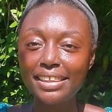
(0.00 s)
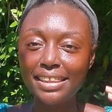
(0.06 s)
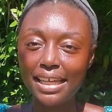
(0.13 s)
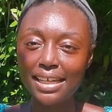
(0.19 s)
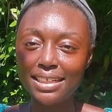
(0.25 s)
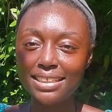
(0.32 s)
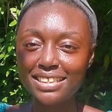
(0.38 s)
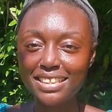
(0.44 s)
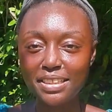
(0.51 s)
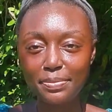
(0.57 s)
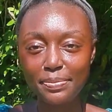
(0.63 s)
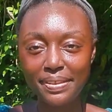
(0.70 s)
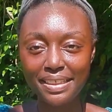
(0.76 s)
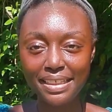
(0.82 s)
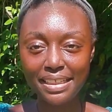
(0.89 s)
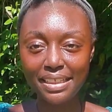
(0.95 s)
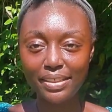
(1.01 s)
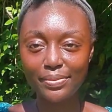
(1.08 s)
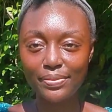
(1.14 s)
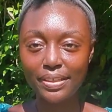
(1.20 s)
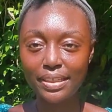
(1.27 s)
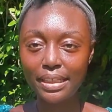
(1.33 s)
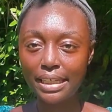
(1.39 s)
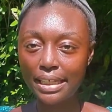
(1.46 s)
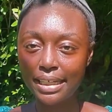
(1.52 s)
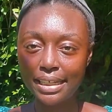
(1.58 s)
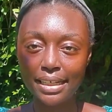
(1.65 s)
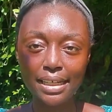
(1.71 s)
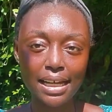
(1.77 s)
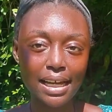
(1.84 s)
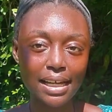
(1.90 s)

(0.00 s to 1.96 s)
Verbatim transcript: that is going to be it really.